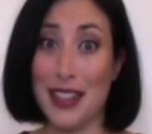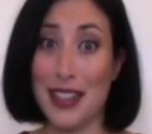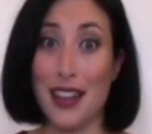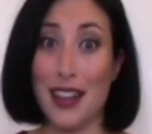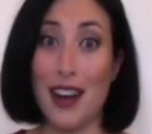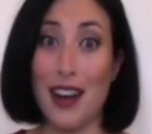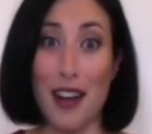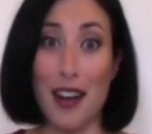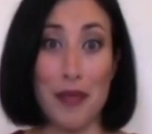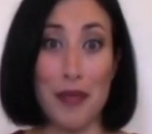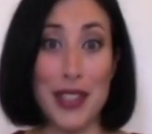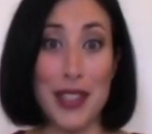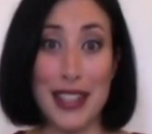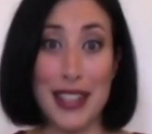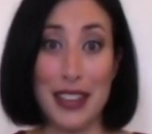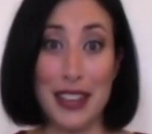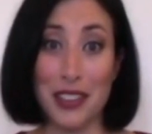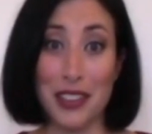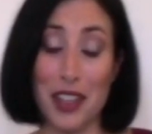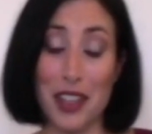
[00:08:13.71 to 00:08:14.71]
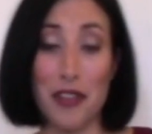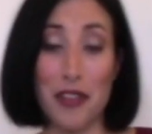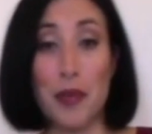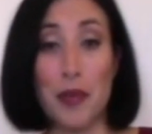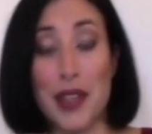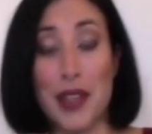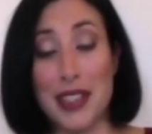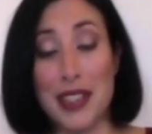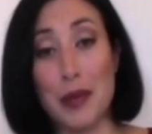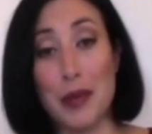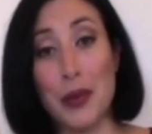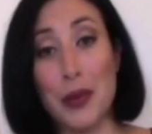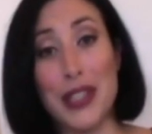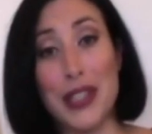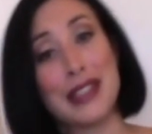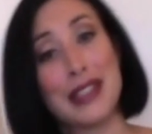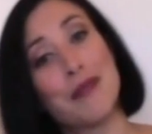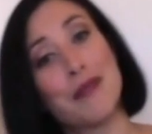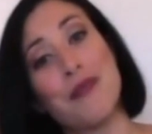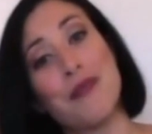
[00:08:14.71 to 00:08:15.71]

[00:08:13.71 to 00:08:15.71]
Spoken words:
that I've missed out on over the past couple of weeks.